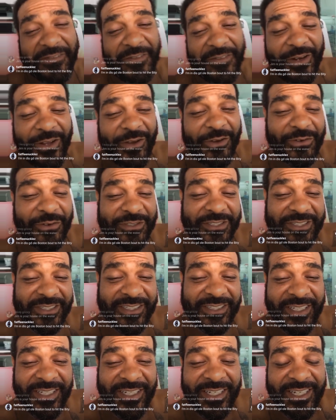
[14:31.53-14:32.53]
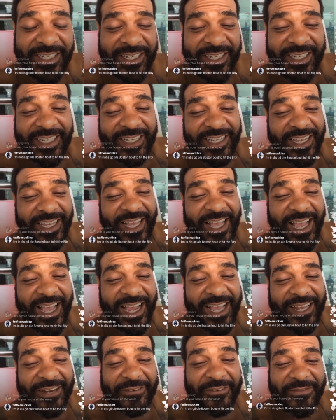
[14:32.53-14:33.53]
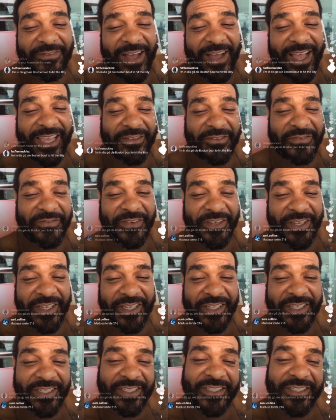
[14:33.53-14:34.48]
for those. I got a fire fit.